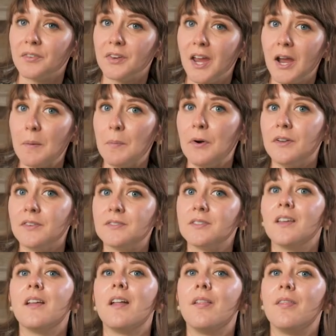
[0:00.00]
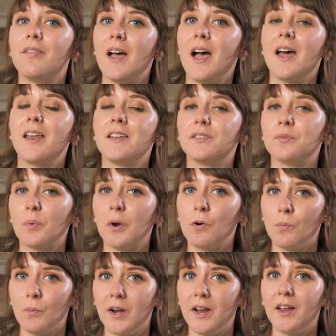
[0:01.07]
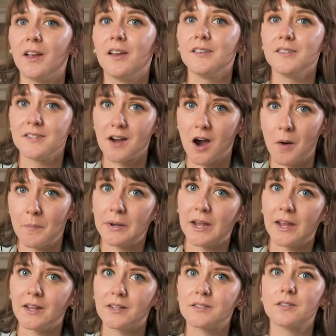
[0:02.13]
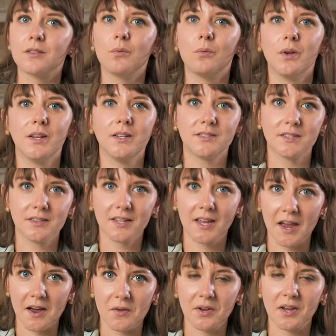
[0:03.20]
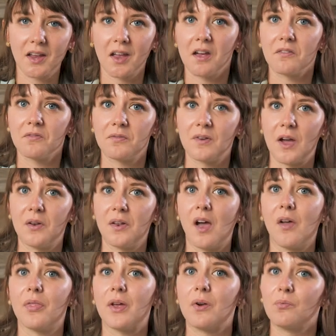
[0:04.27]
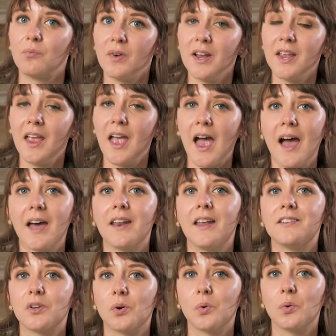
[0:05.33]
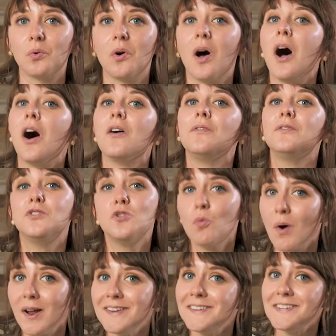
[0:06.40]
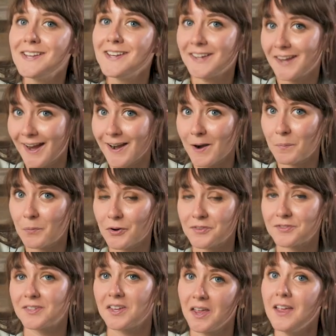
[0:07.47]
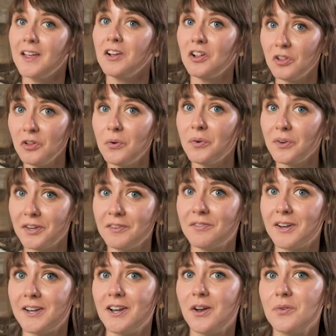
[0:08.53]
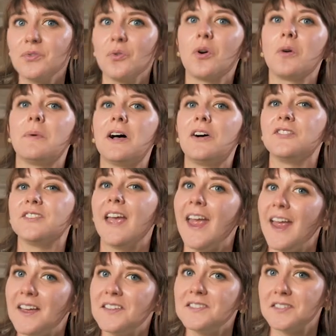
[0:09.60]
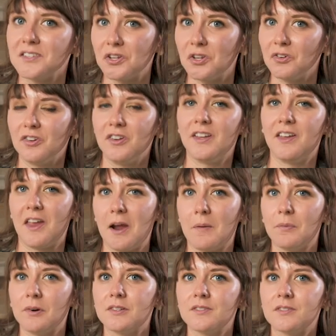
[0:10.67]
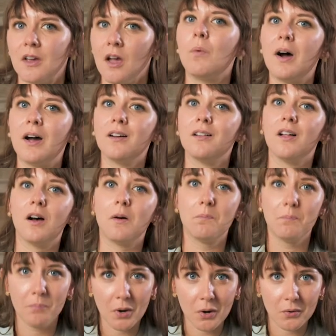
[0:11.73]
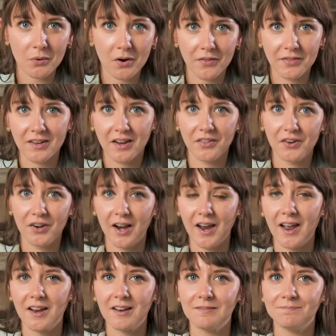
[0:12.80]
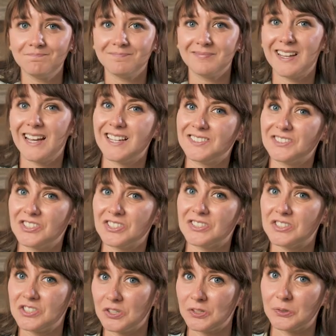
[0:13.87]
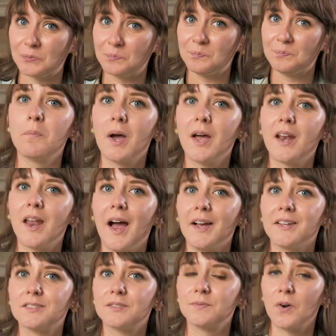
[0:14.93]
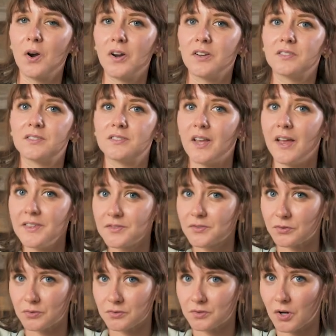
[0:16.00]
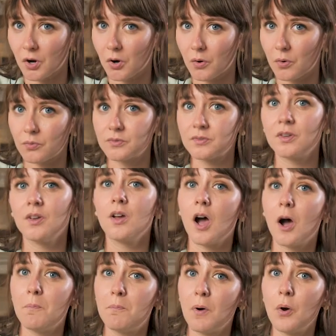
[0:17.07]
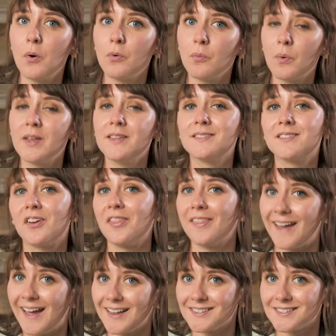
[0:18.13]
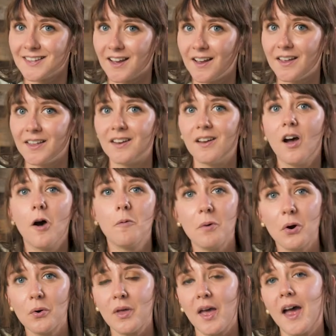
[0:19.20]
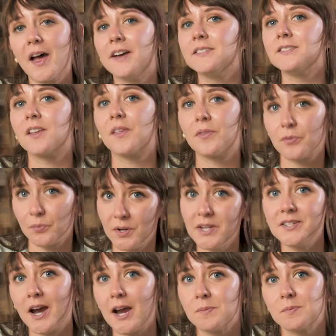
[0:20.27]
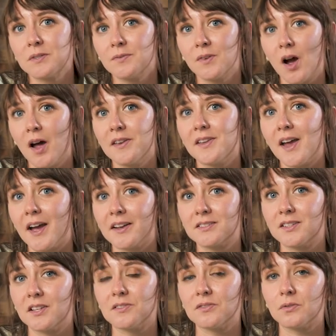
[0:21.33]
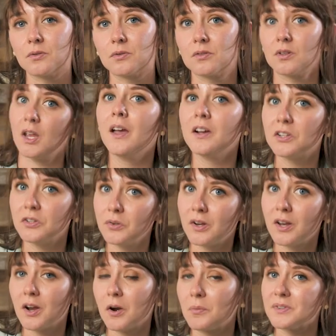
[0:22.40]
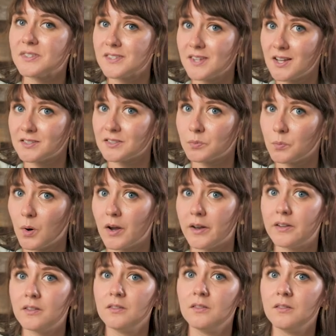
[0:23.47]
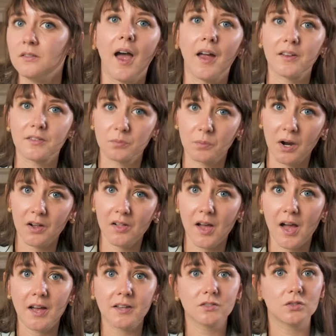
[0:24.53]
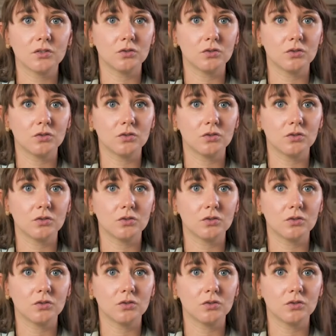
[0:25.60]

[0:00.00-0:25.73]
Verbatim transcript: of cameras, that is where Ring dominates. We did the counting and found out that Ring had a total of twenty cameras, including video doorbells and security cameras, while Abode, on the other hand, has just two. But as far as sensors goes, Abode wins on that side. Abode has three types of contact sensors, including a recessed one, as well as